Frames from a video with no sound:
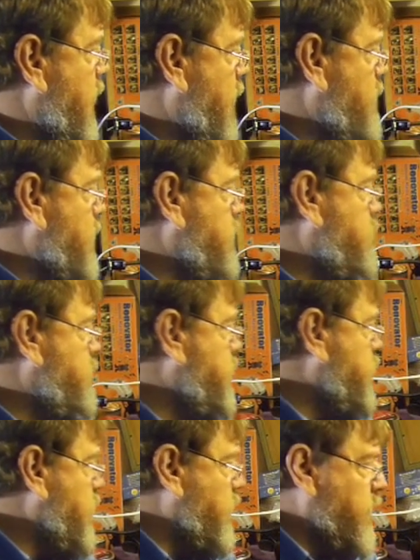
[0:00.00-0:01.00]
hammer
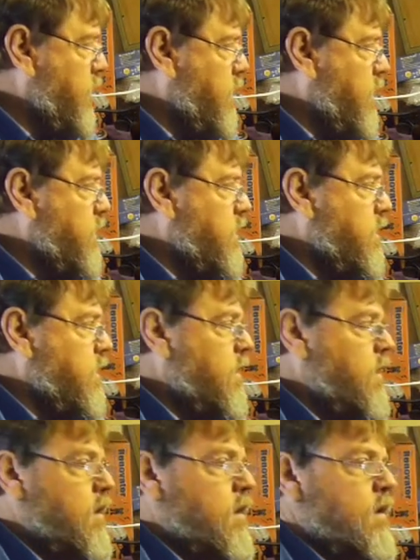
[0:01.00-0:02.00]
put on the gun,
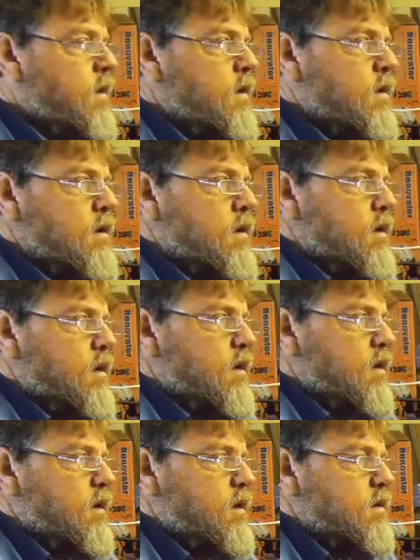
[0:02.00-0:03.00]

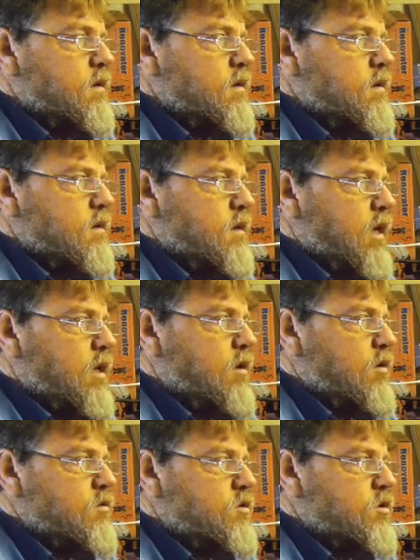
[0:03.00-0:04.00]
that
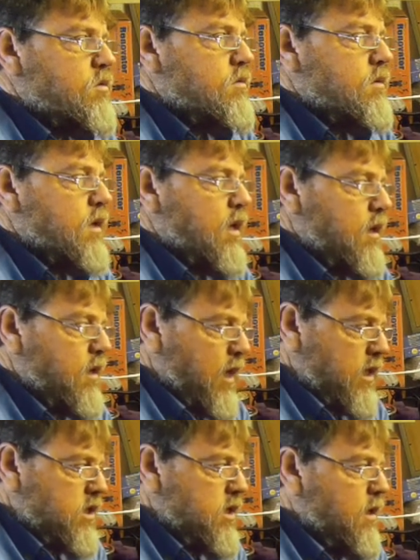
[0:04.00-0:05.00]
it
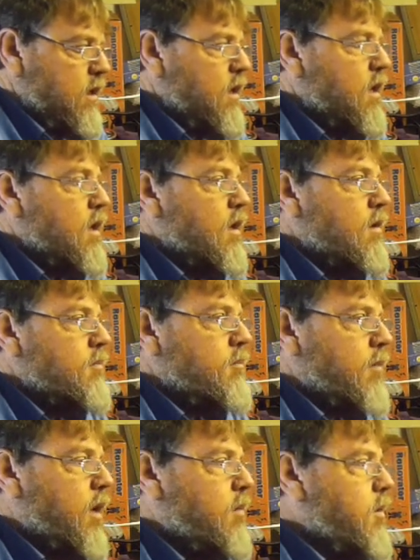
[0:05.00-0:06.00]
actually
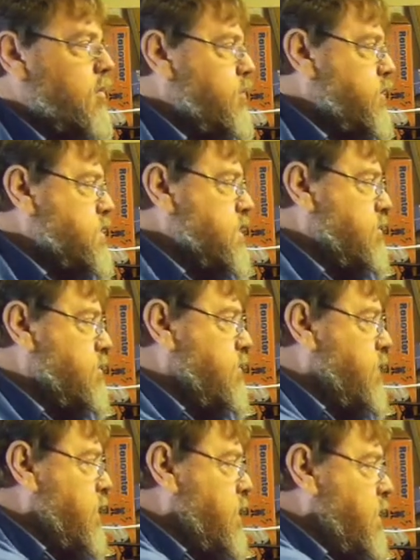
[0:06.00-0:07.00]
maybe put
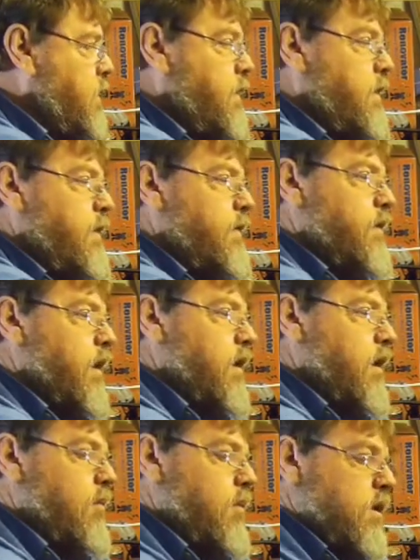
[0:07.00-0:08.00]
some
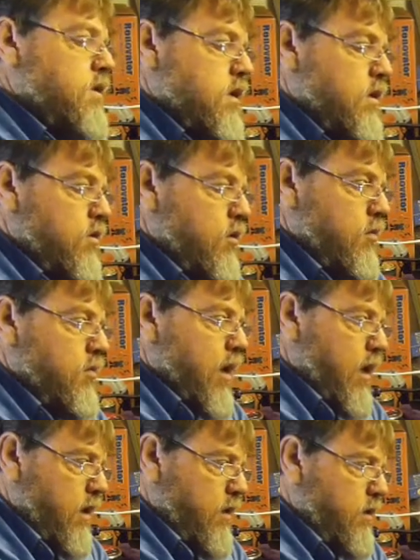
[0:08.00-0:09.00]
dynamics into the
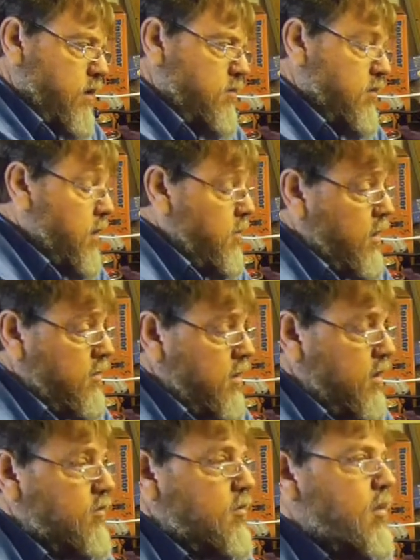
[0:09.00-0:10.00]
barrel and maybe a
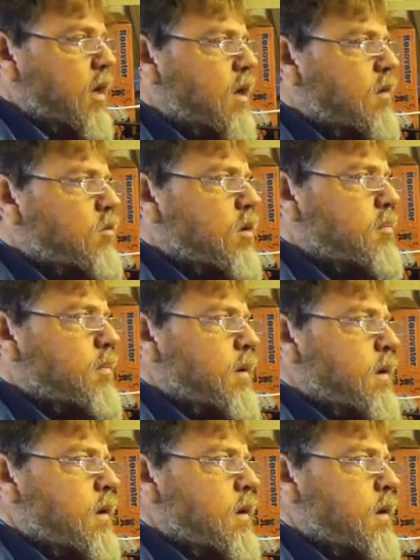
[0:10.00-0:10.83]
bit of a barrel whip,